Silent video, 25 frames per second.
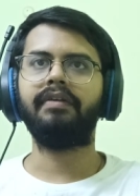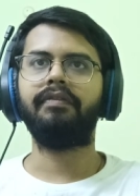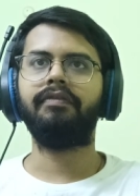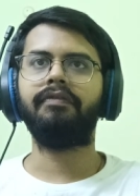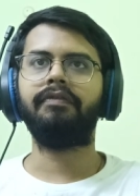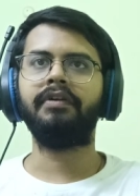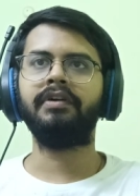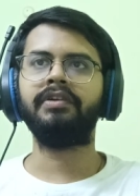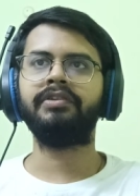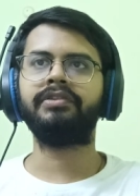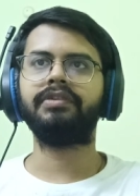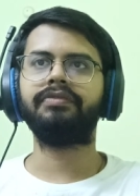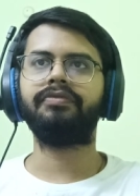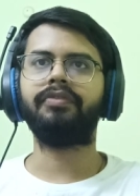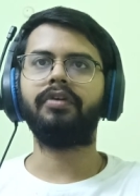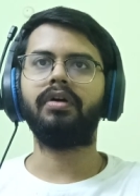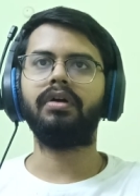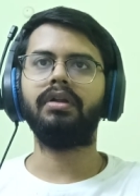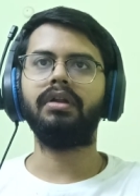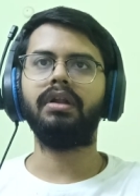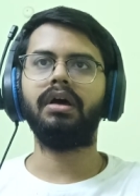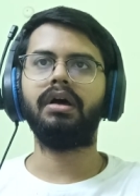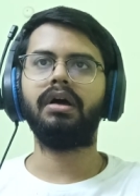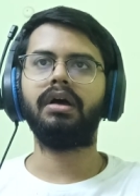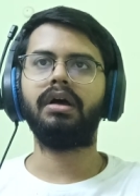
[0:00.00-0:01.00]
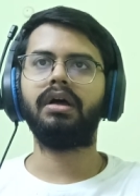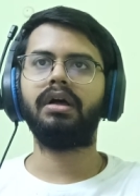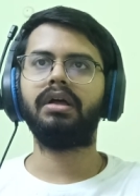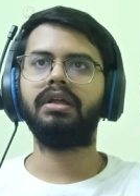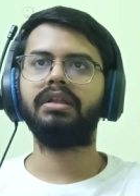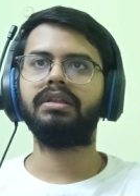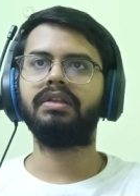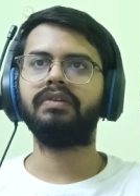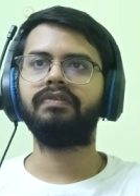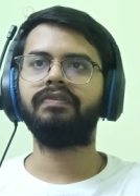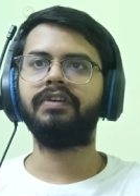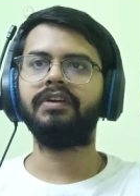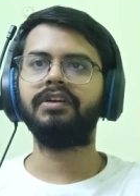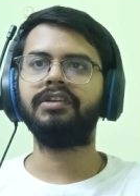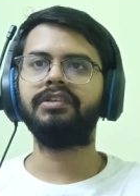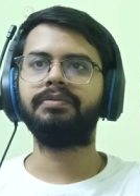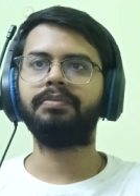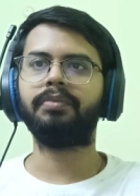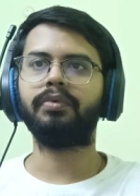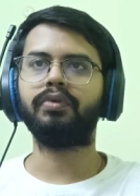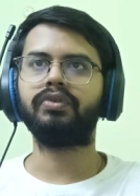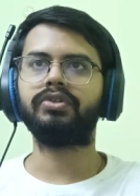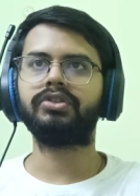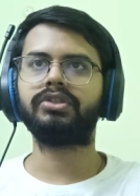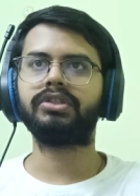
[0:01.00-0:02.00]
first of all, the
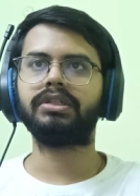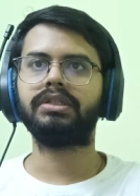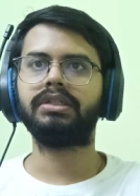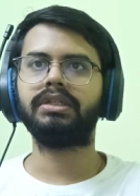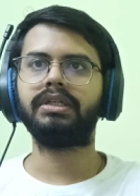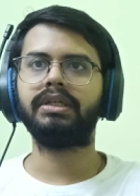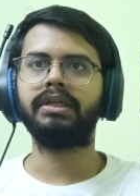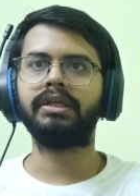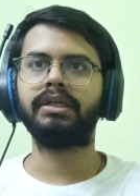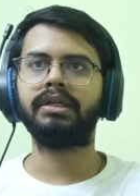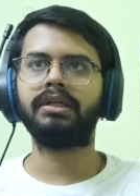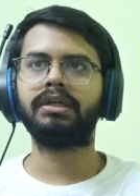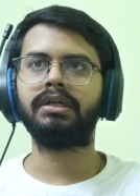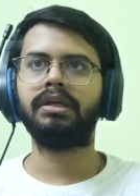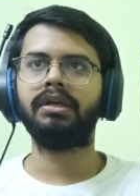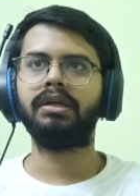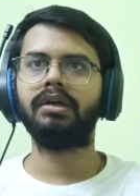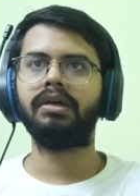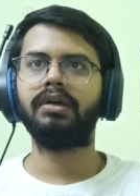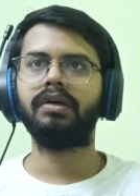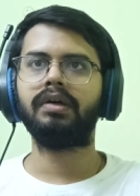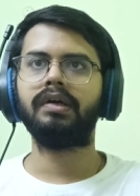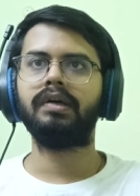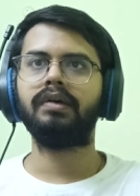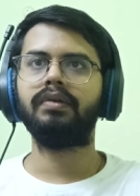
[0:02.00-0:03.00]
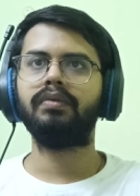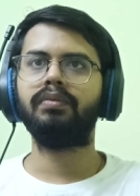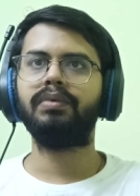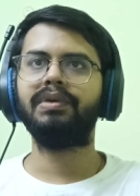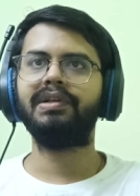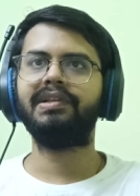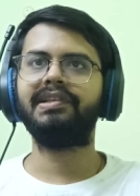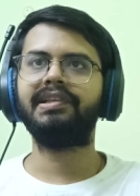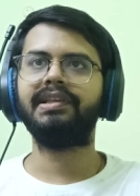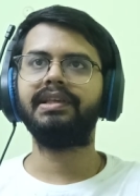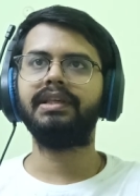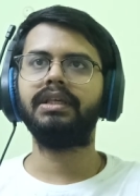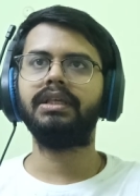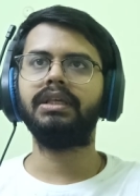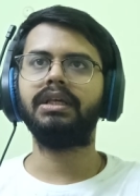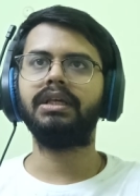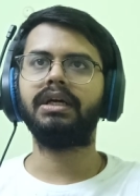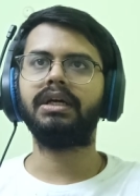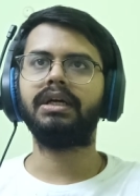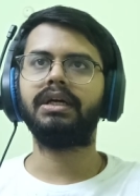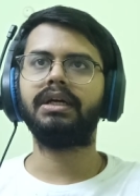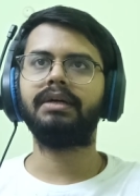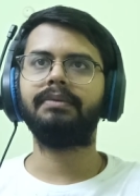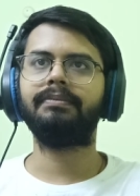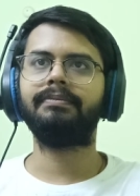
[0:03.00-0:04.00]
first portion here, we see
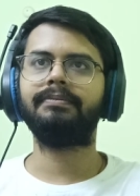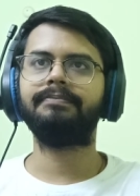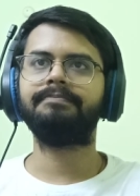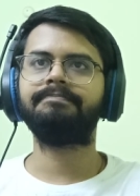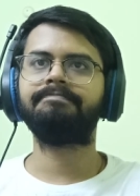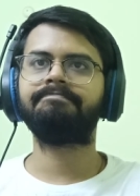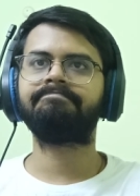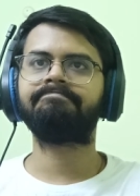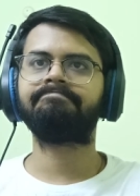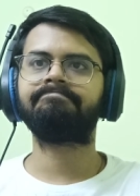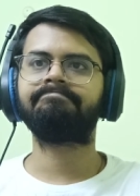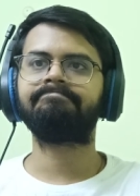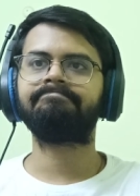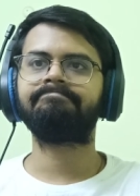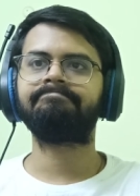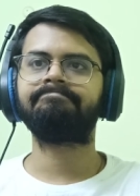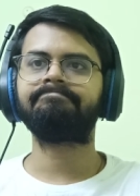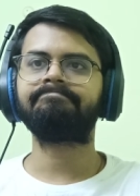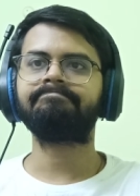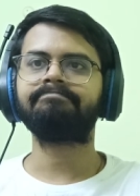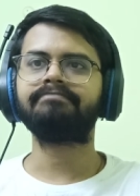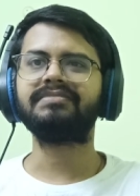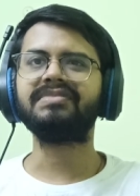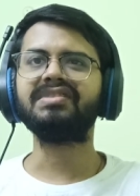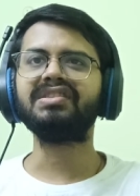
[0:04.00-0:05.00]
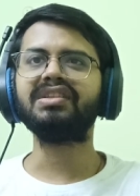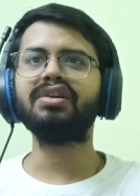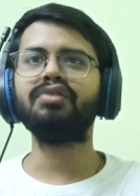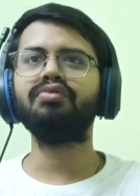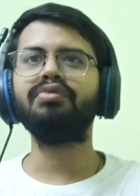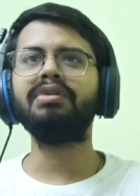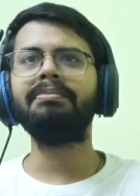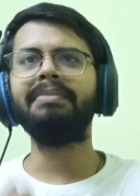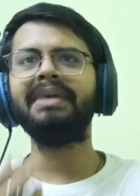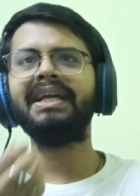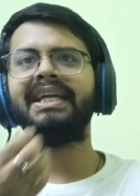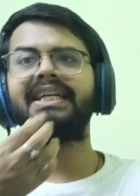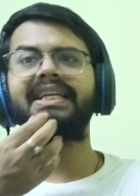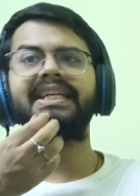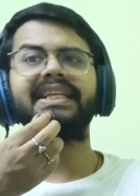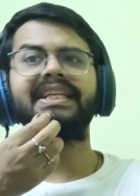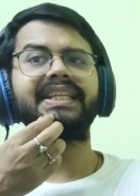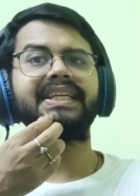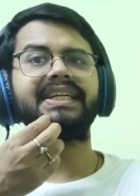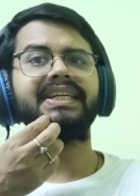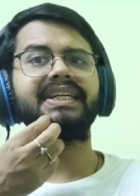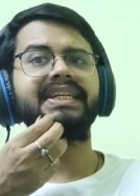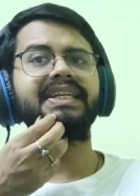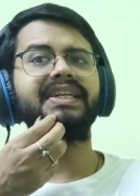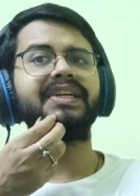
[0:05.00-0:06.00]
we meet
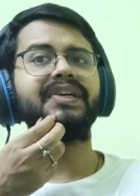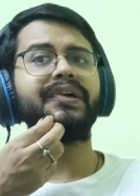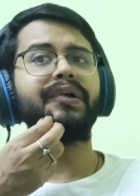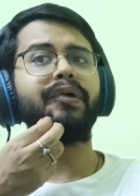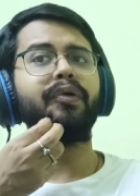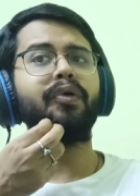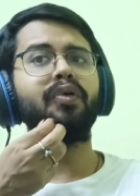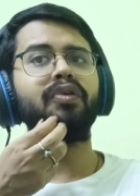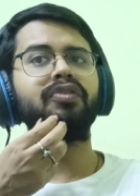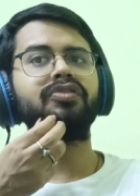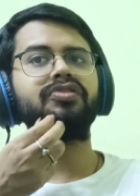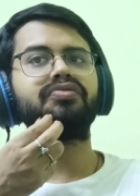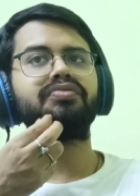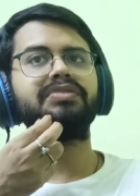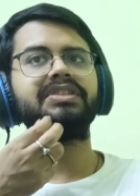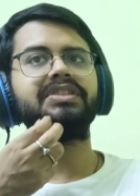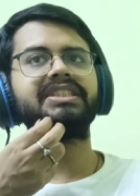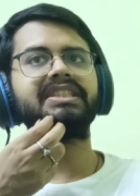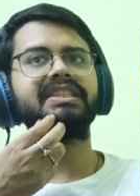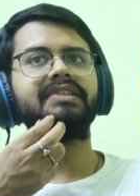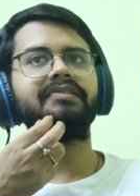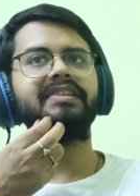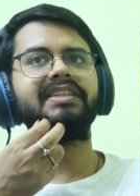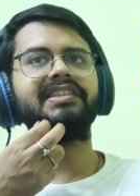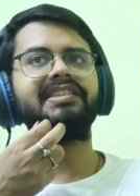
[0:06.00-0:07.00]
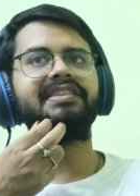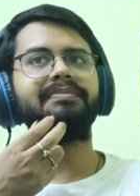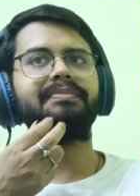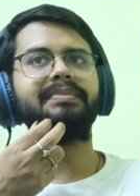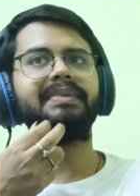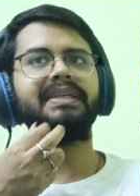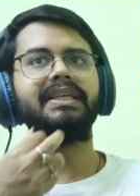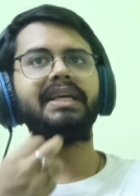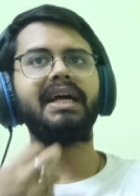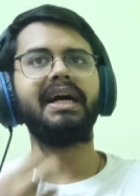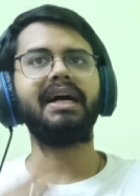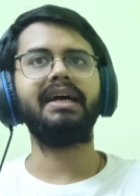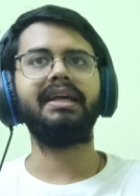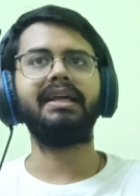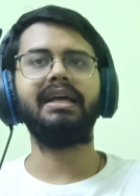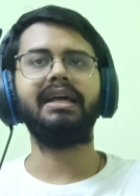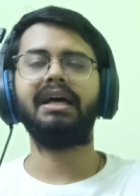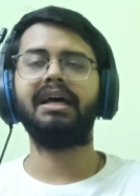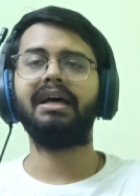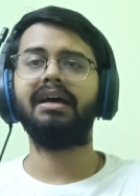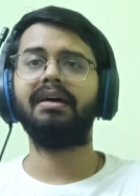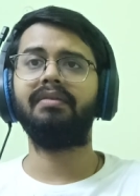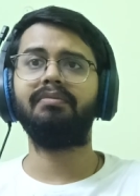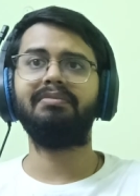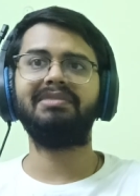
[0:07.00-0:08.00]
the ghost which was
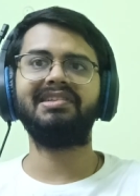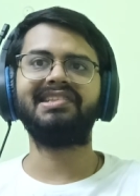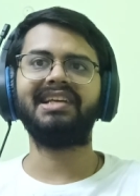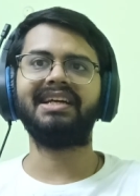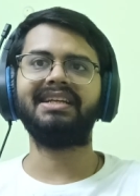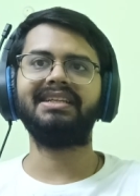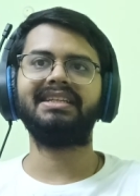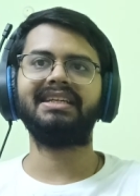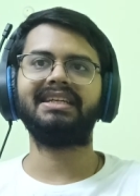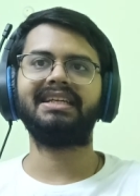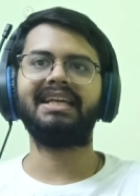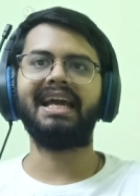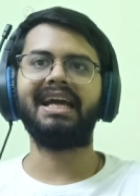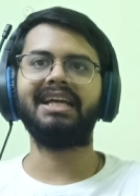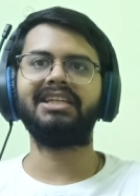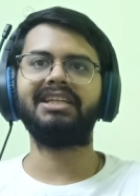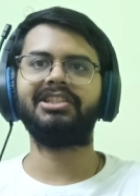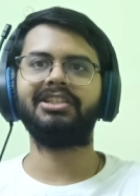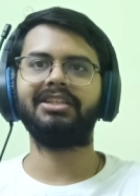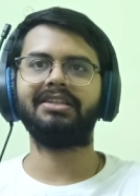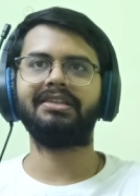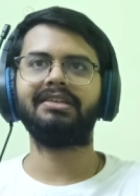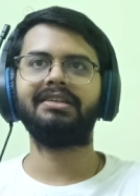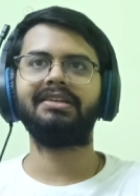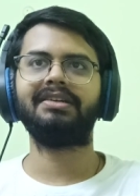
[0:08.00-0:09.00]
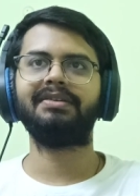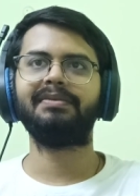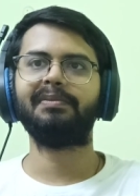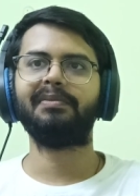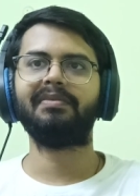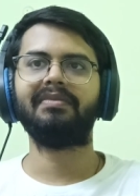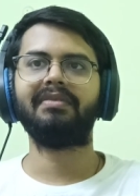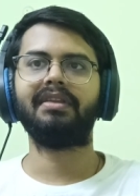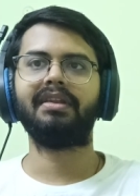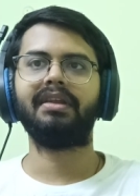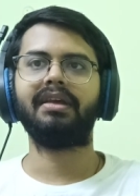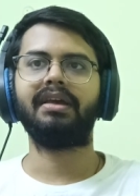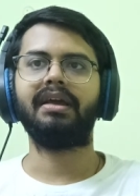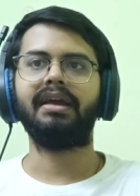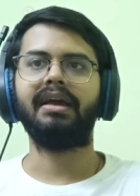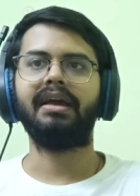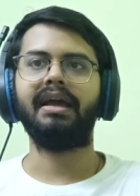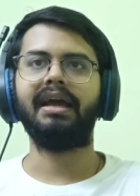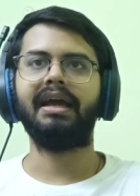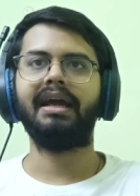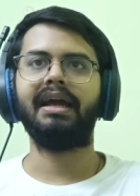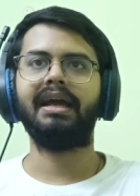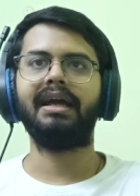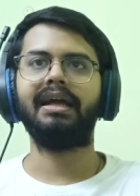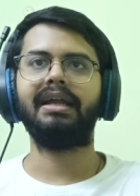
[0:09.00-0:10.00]
behind beside the cashier,
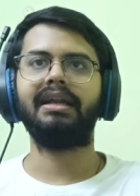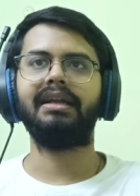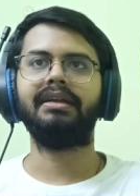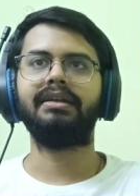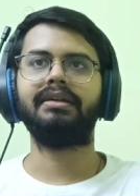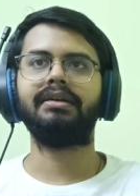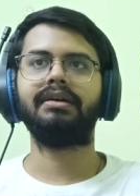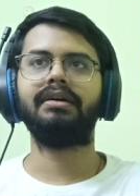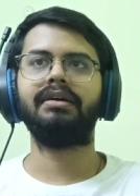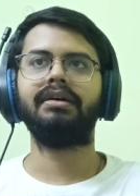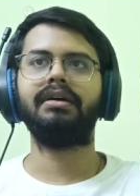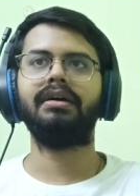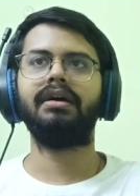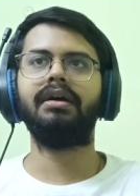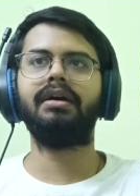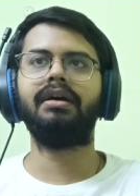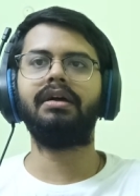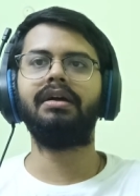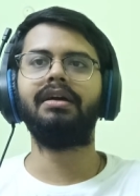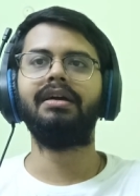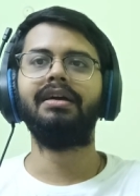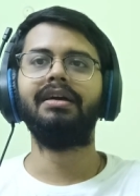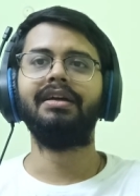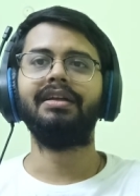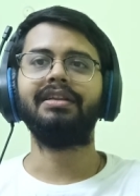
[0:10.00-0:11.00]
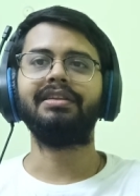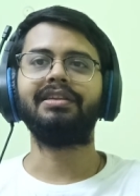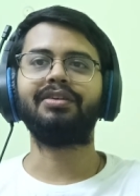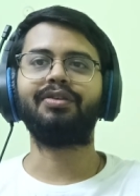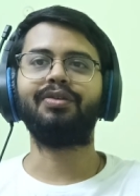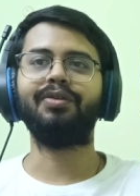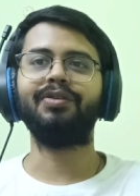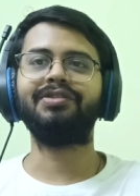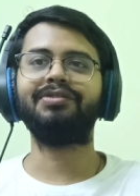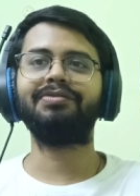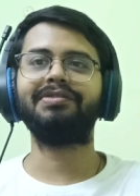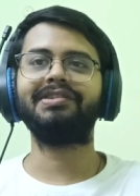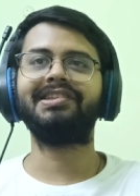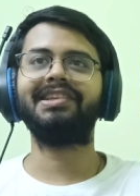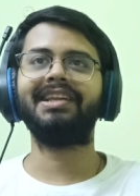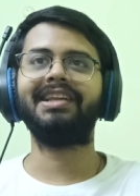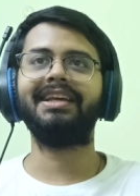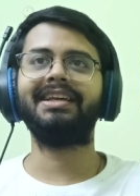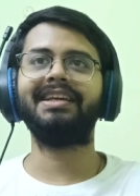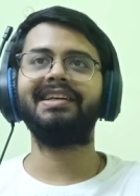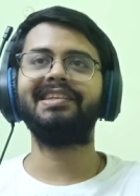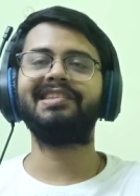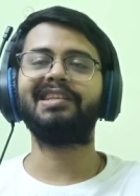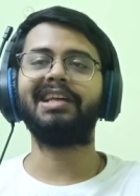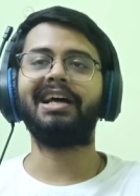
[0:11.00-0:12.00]
and the ghost was
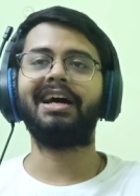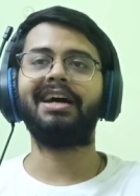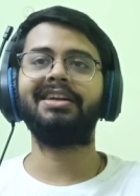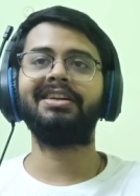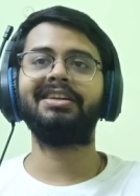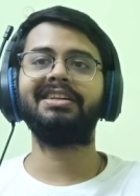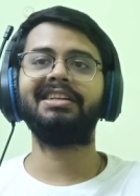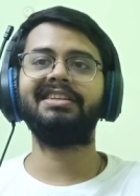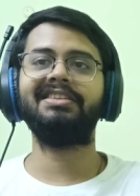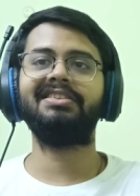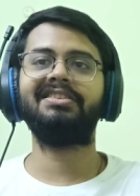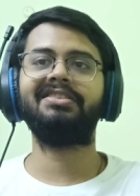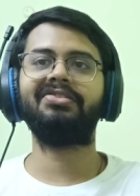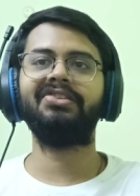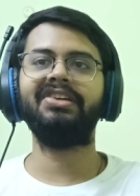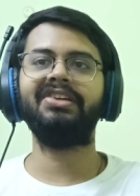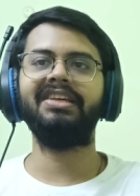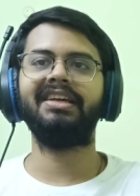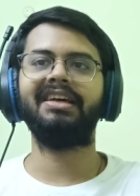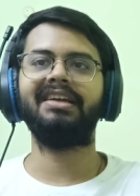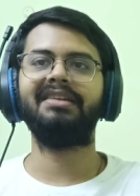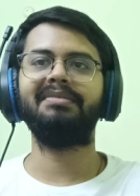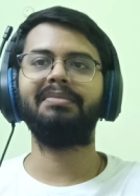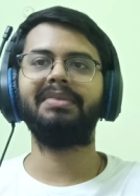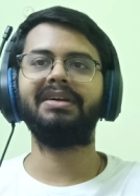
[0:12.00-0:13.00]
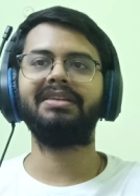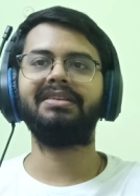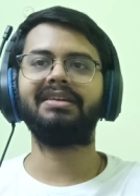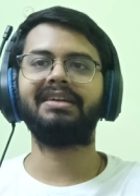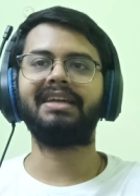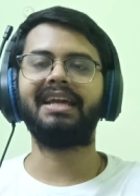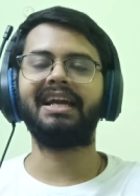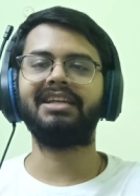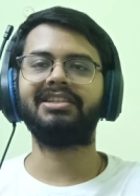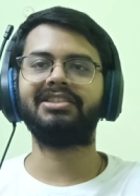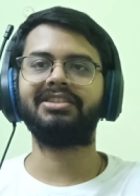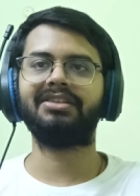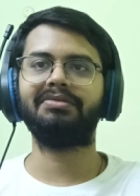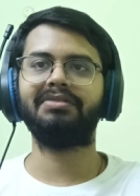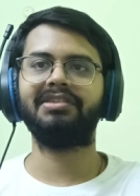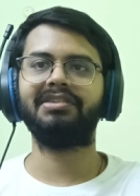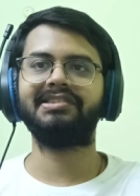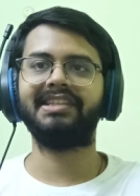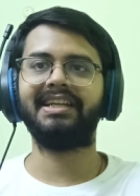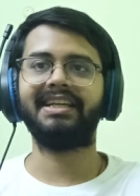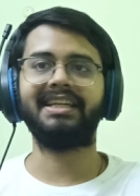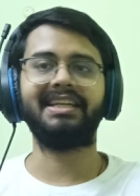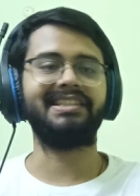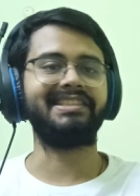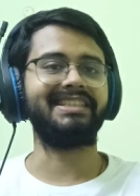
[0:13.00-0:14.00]
like, it's 103 yen, but the cashier
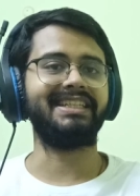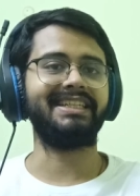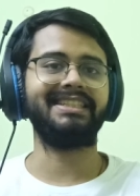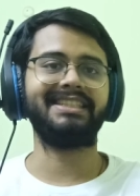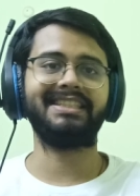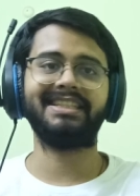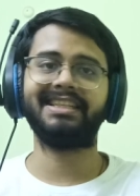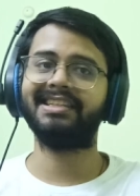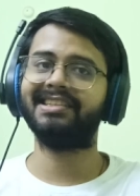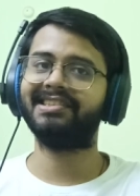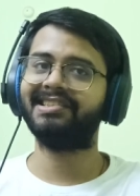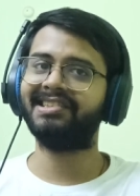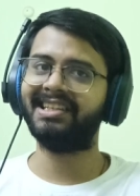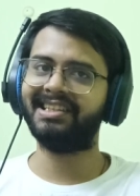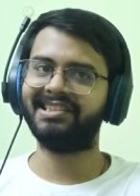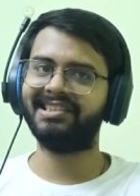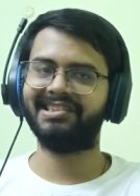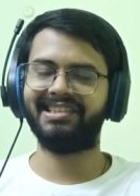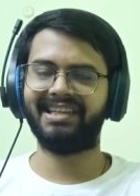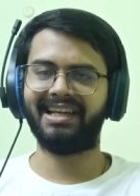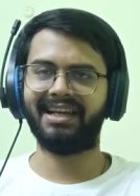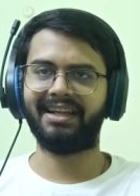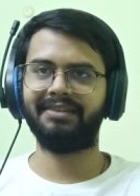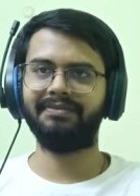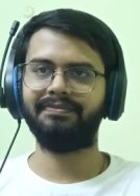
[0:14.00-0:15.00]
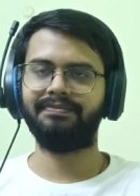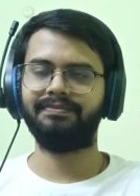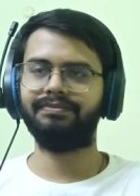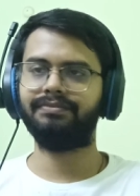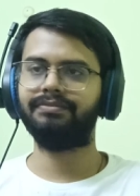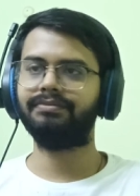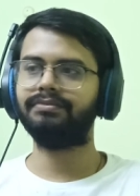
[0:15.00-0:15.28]
was like, it's 106 yen.